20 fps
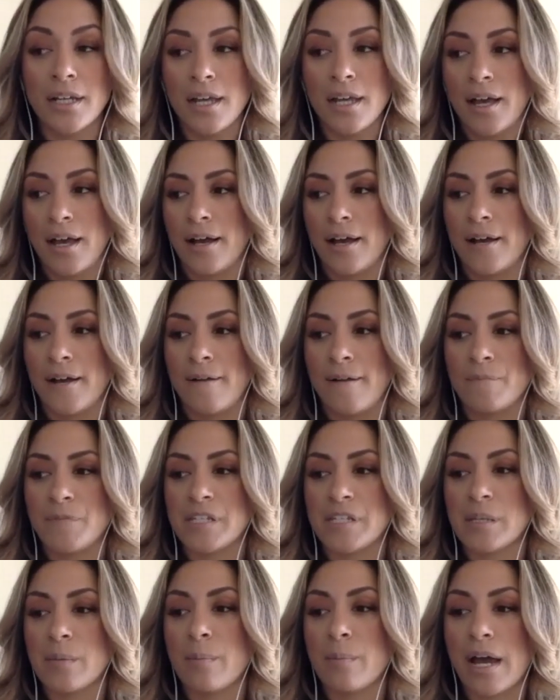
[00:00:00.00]
Um,
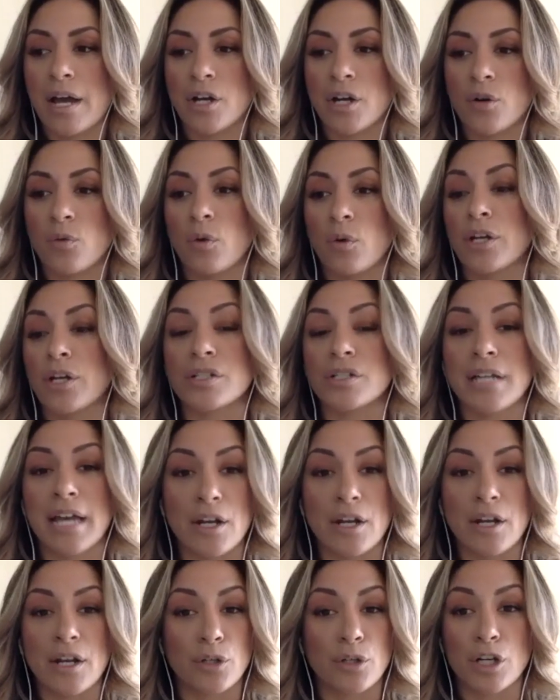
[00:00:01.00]
doesn't matter what your
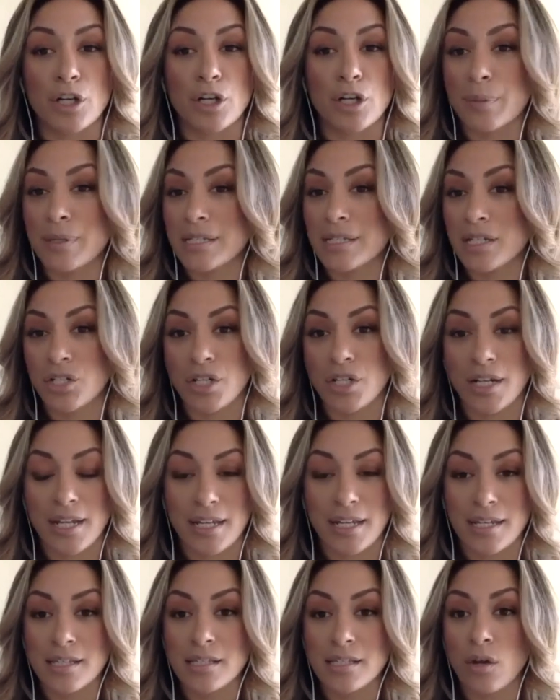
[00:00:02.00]
title or your position
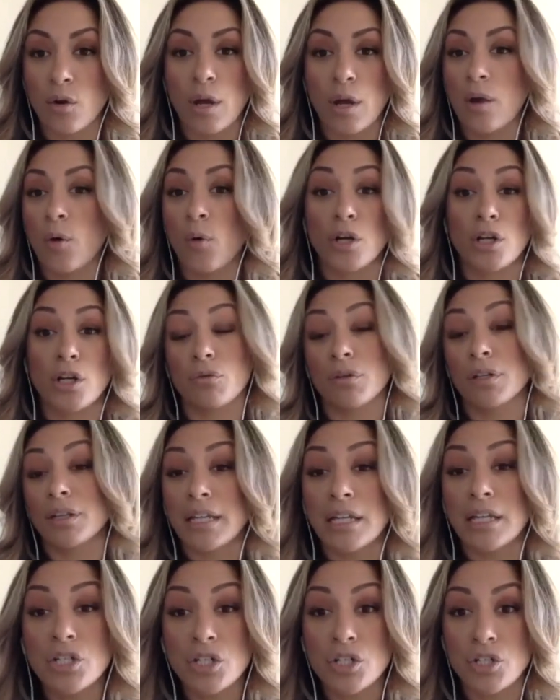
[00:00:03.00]
is, or your
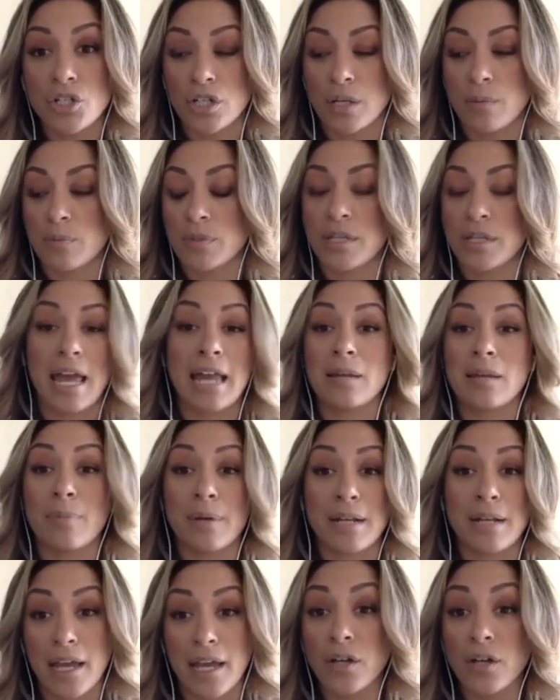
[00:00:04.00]
relationship to
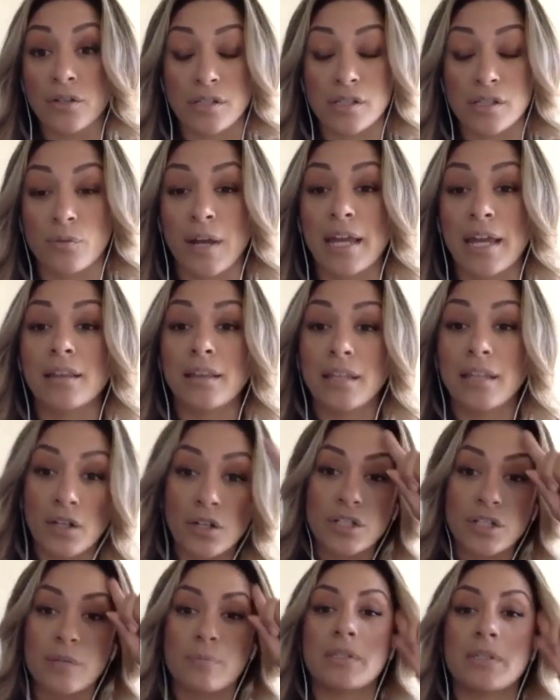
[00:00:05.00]
anybody else, right?
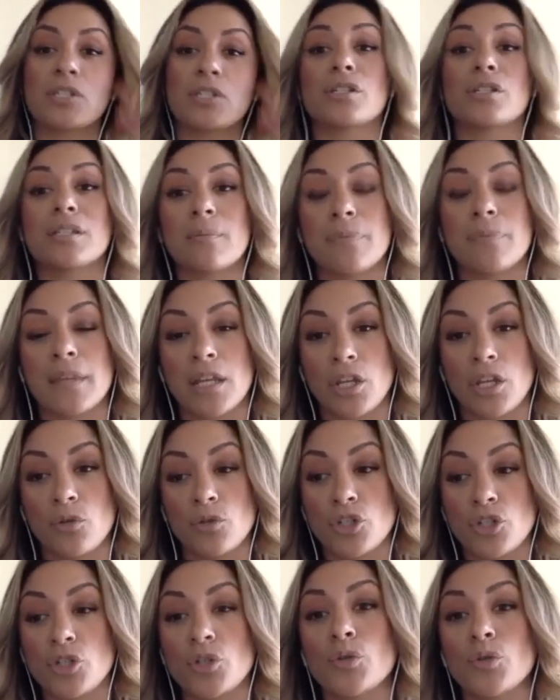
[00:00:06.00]
Leadership is just something you
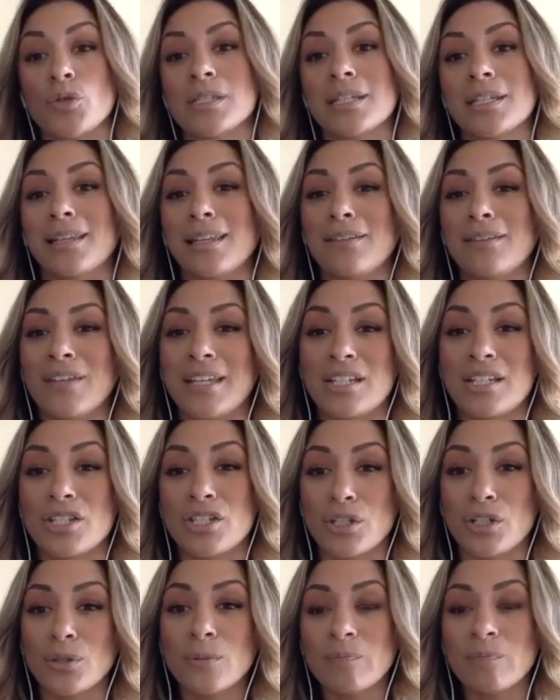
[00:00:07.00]
choose to live
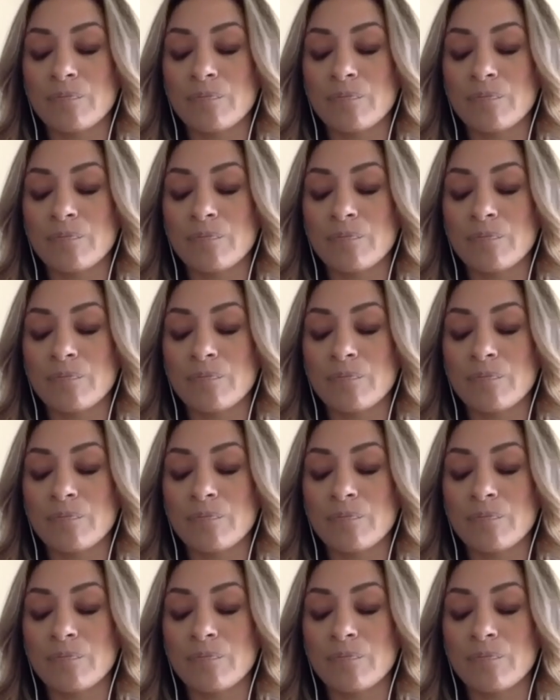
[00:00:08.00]
into